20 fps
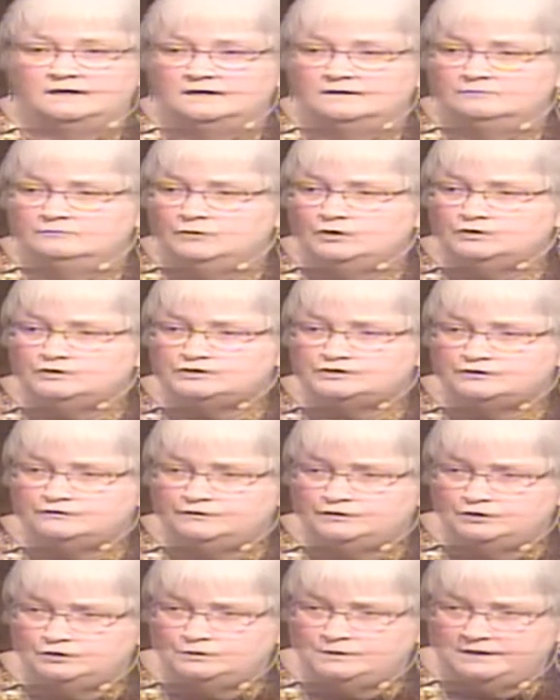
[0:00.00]
Most of
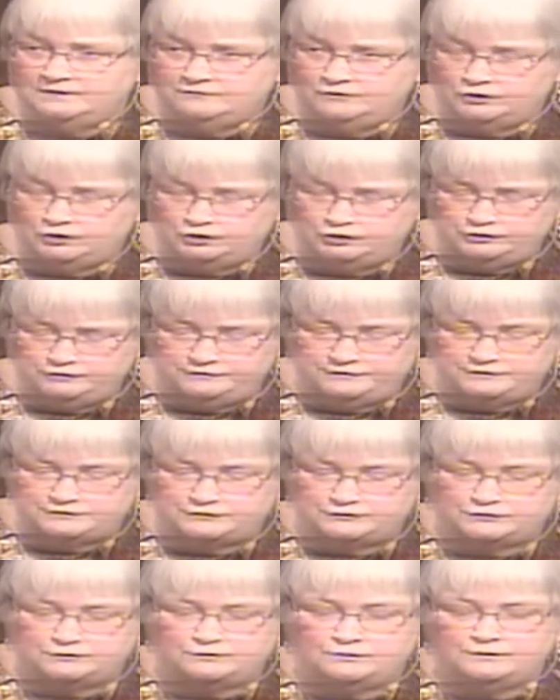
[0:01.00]
you have heard of the
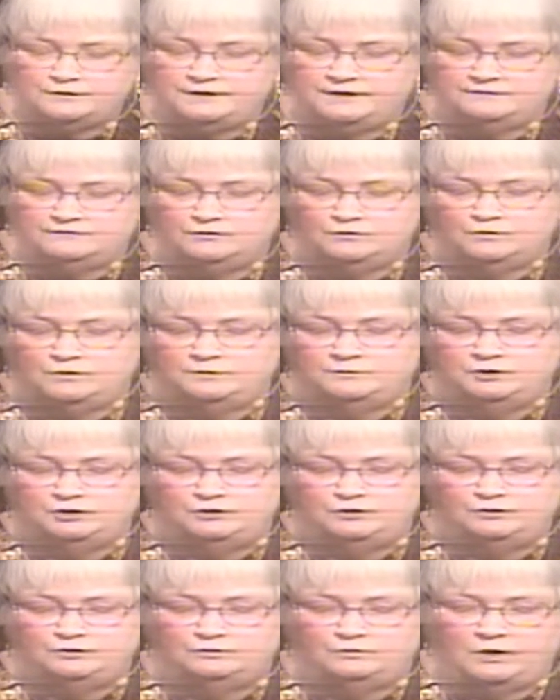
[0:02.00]
story of the woman
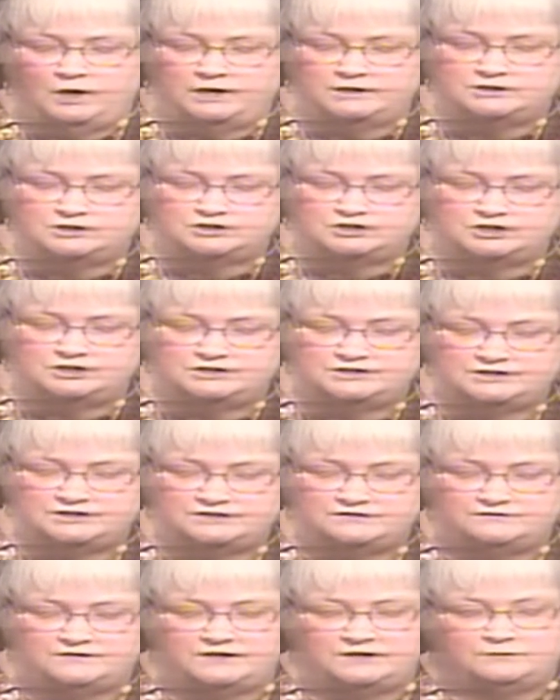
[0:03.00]
who washed Jesus'
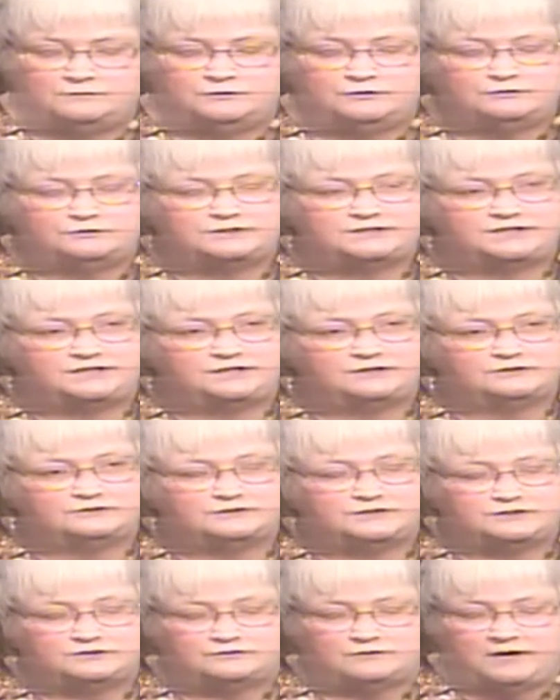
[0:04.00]
feet with her tears
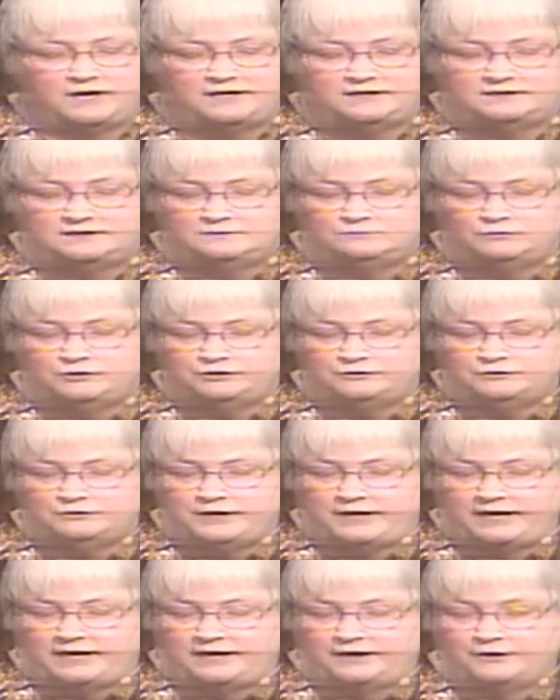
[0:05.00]
and dried them with her
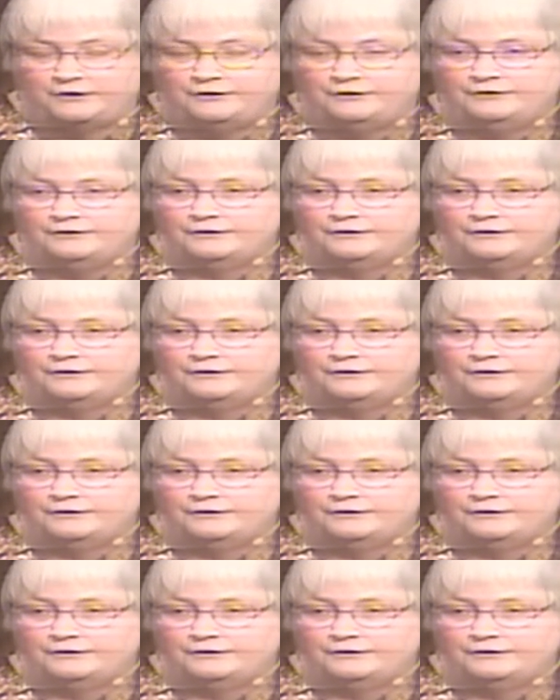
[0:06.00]
hair.